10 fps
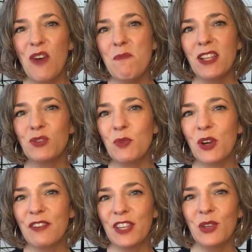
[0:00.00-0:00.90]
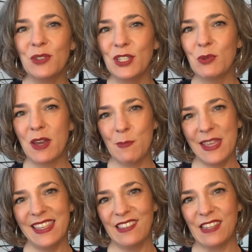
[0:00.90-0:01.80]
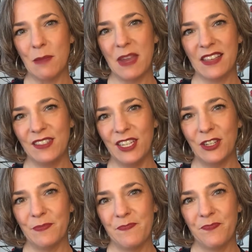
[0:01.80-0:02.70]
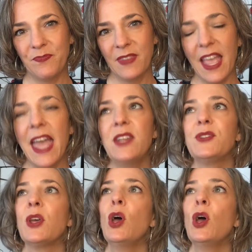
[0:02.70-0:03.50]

much more of you do you want to be this time next year? And